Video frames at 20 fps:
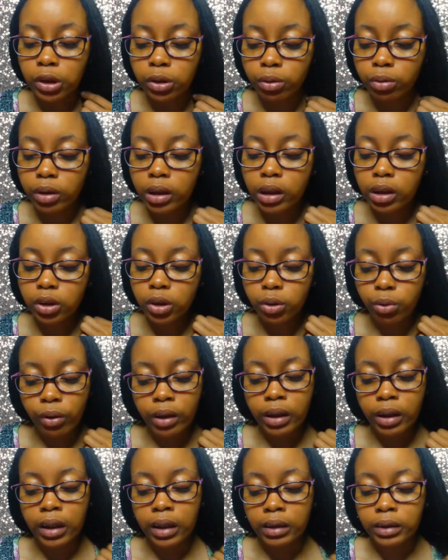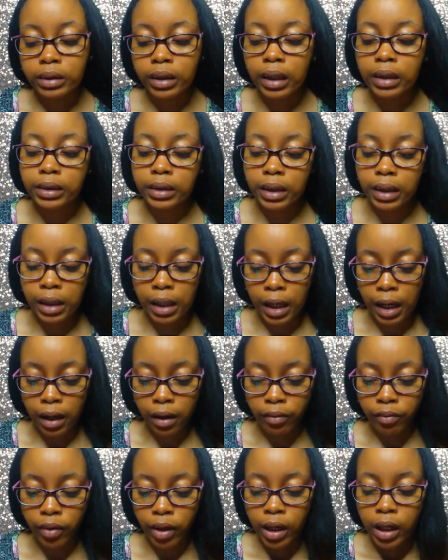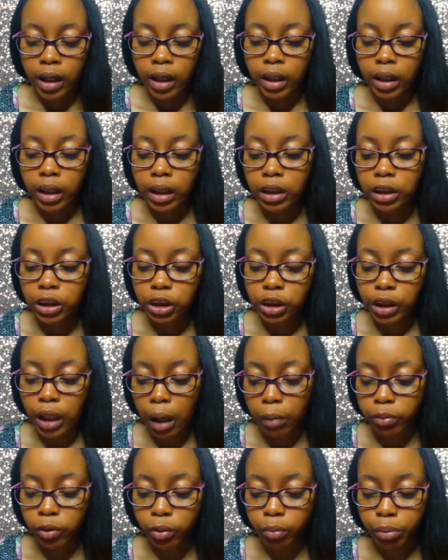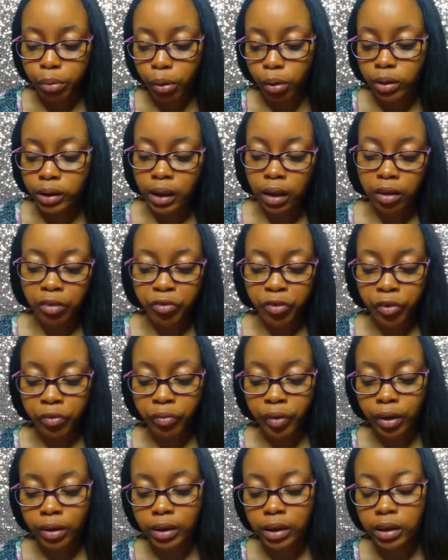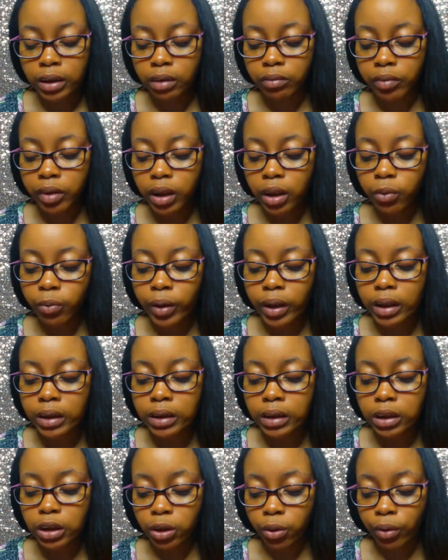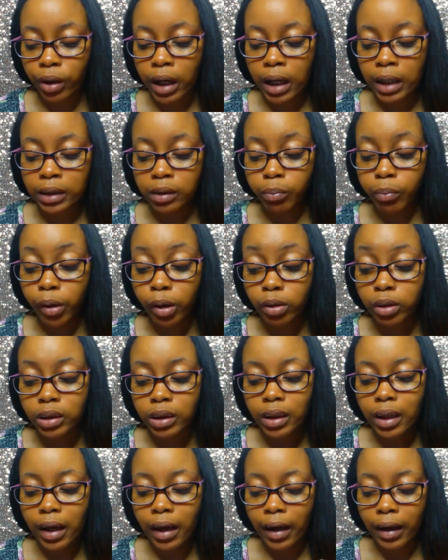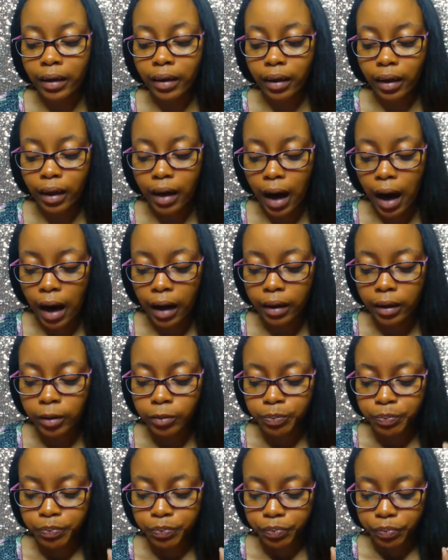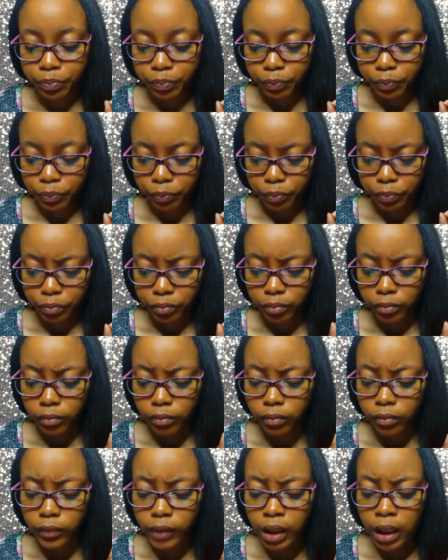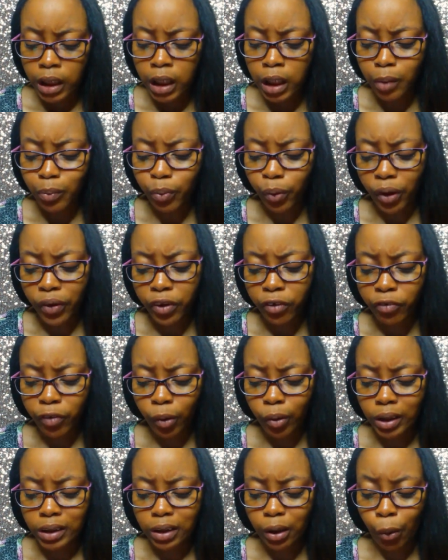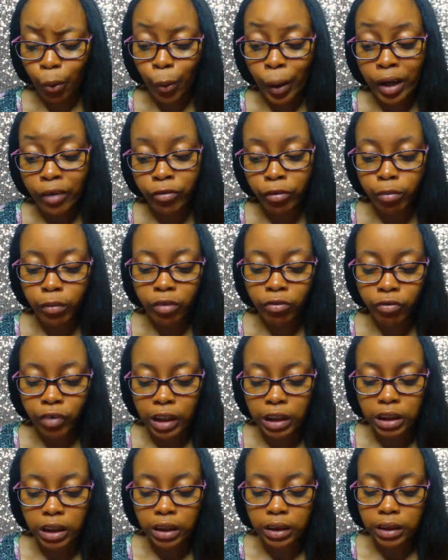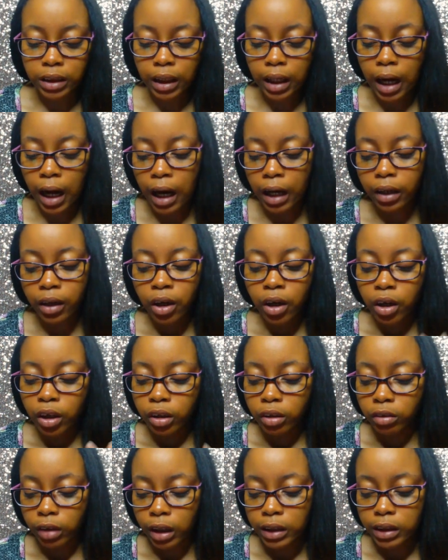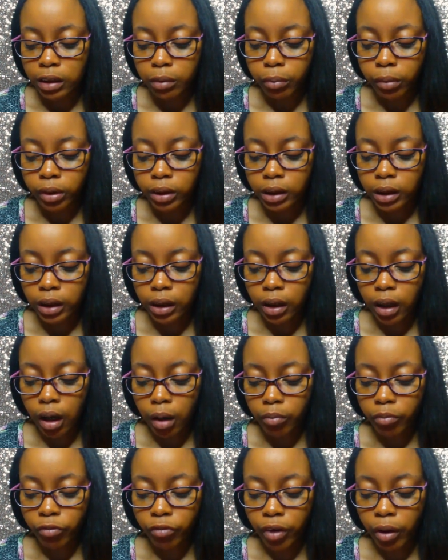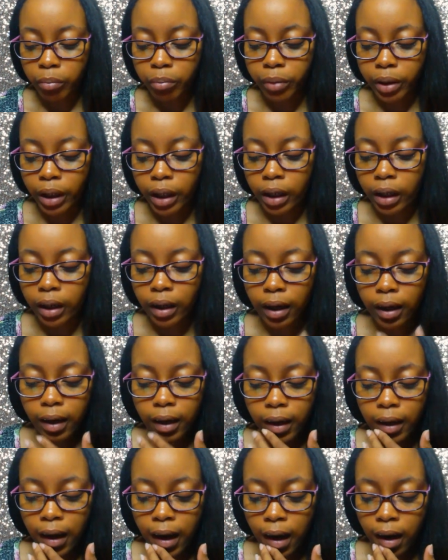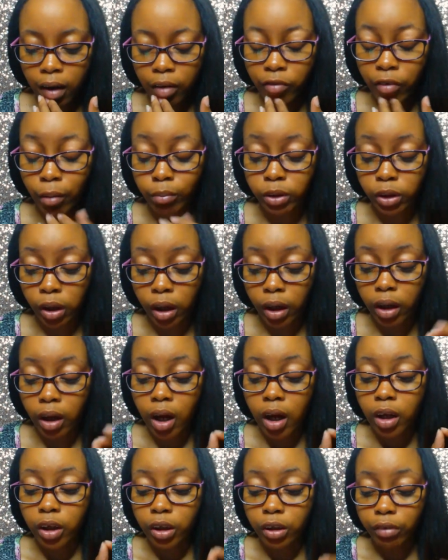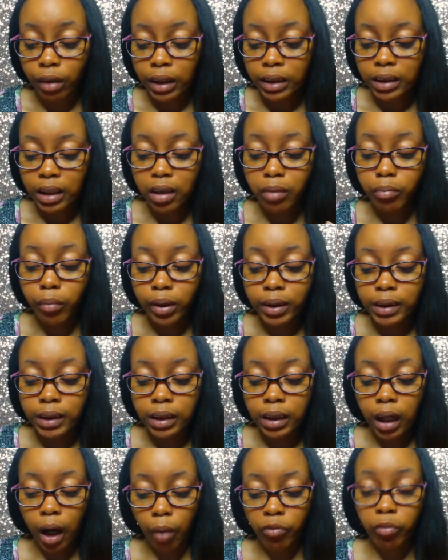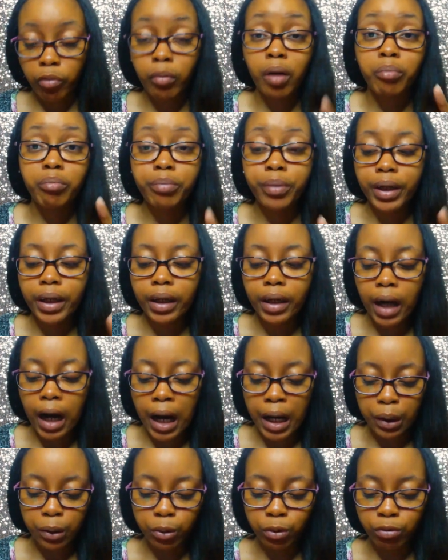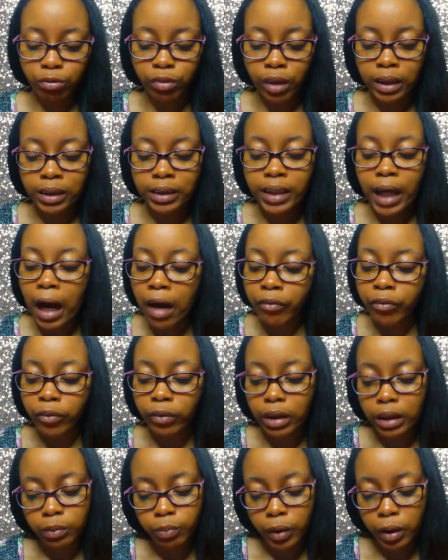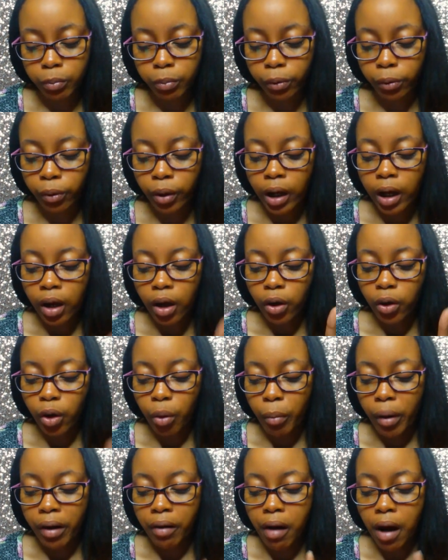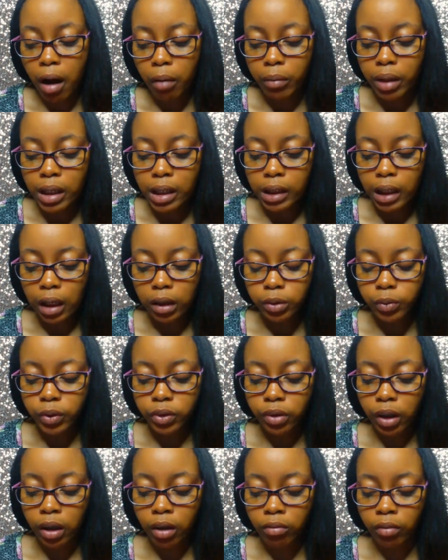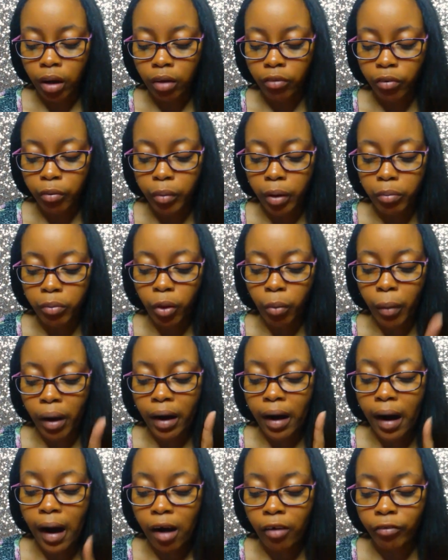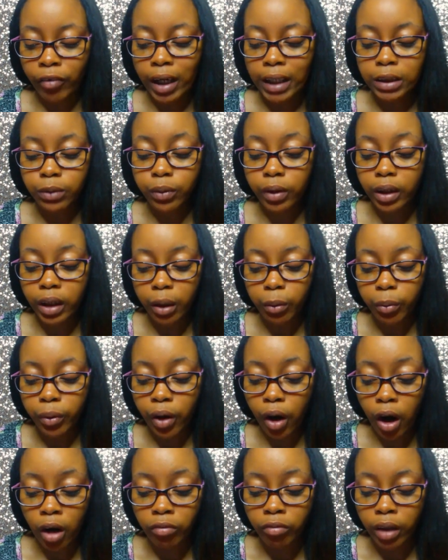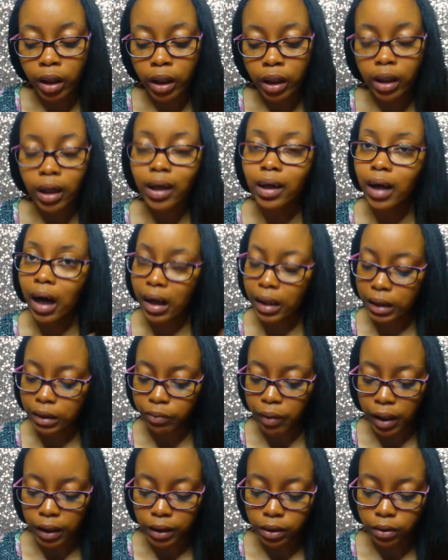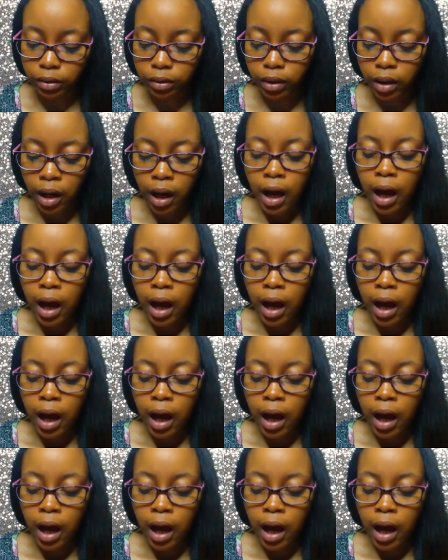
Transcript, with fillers: truly enjoyed the insight he gave. Each chapter broke down a few verses and really went into Jonah as a person and God. He brought the focus away from the fish and to God. Grace and mercy come from being God. I'm sorry. Grace and mercy come from a big God who runs after his people. No matter how many times we try to run from him, no matter how fast we think we are running, God is faster.